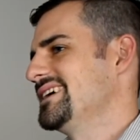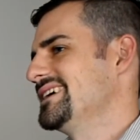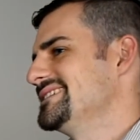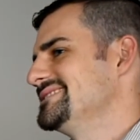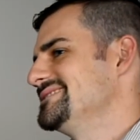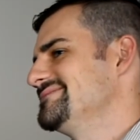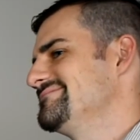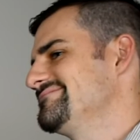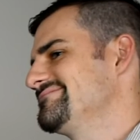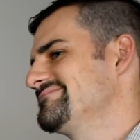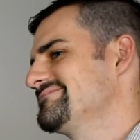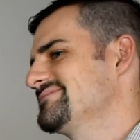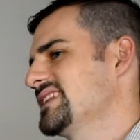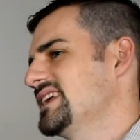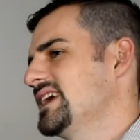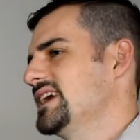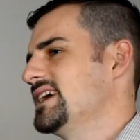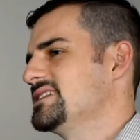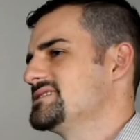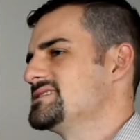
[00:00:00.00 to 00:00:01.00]
And
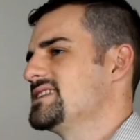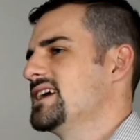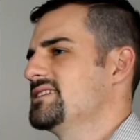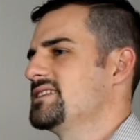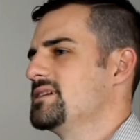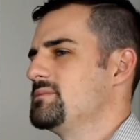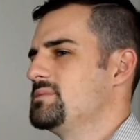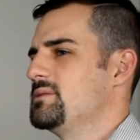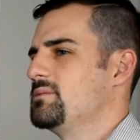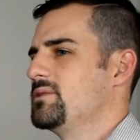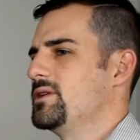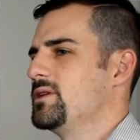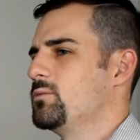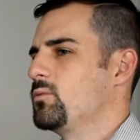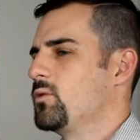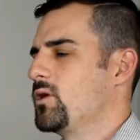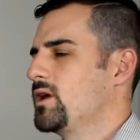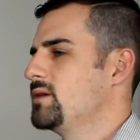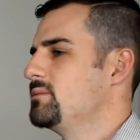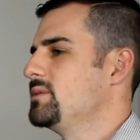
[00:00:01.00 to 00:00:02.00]
it's not that people
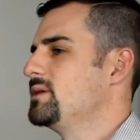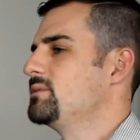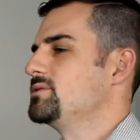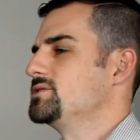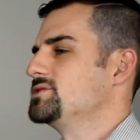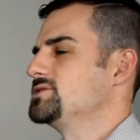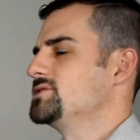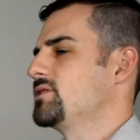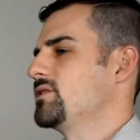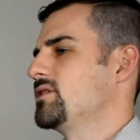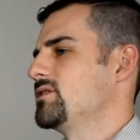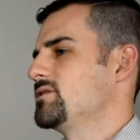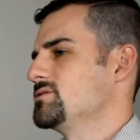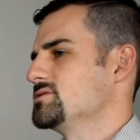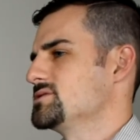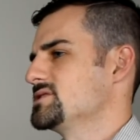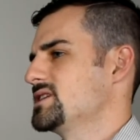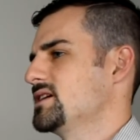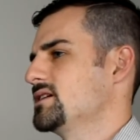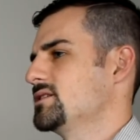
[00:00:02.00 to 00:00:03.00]
didn't want it, people just don't
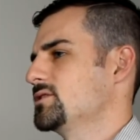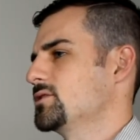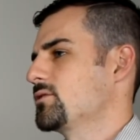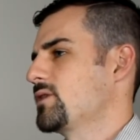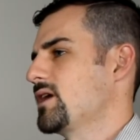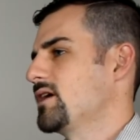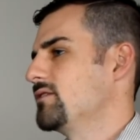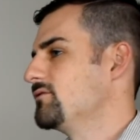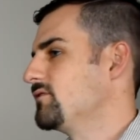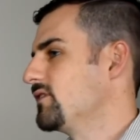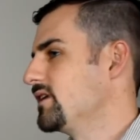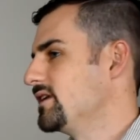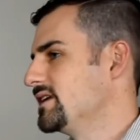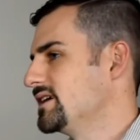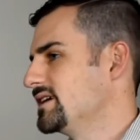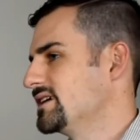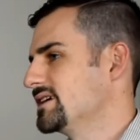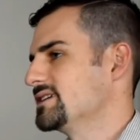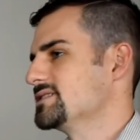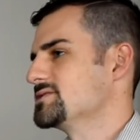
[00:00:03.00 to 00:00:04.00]
understand
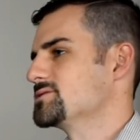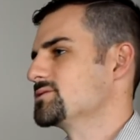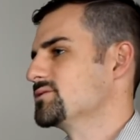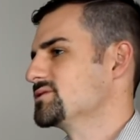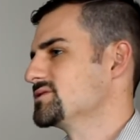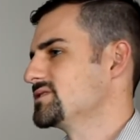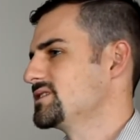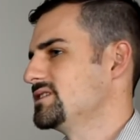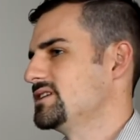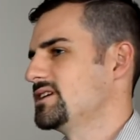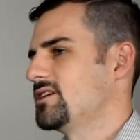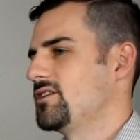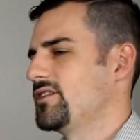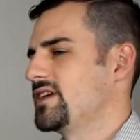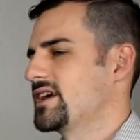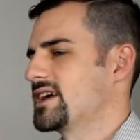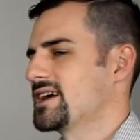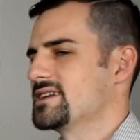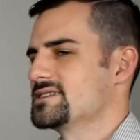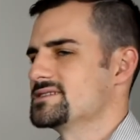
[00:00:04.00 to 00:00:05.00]
crowdfunding and sourcing, all
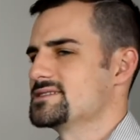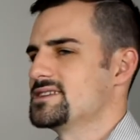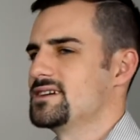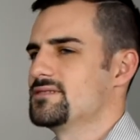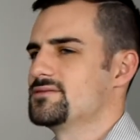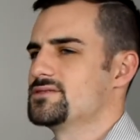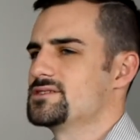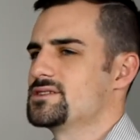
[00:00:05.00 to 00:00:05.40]
that kind of stuff,